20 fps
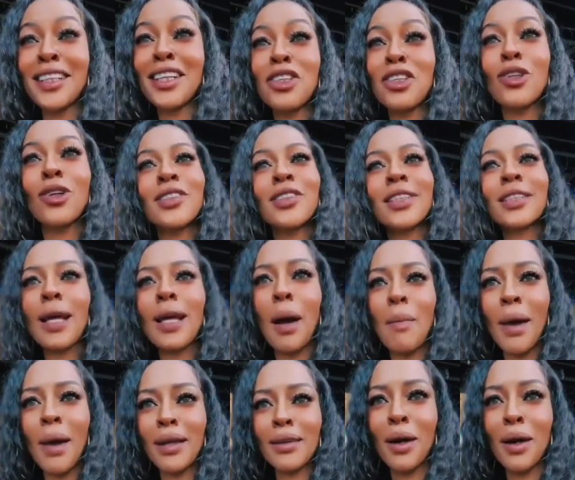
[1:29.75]
You just got
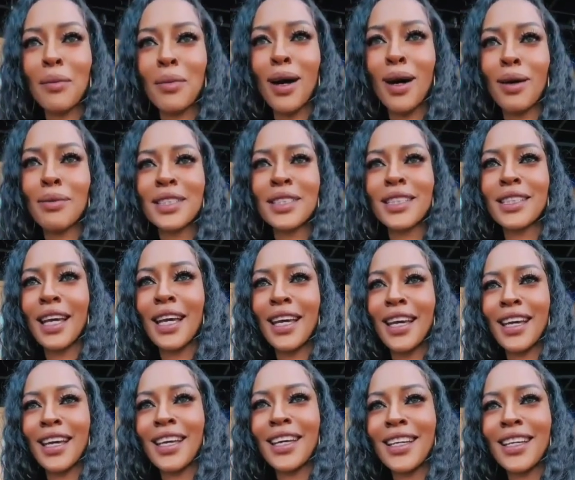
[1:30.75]
my number
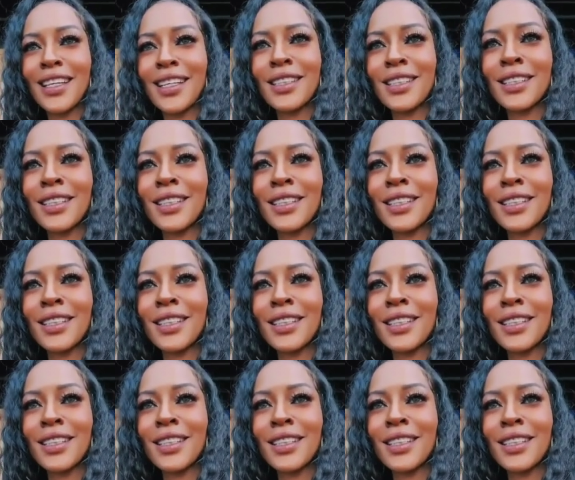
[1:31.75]
upstairs.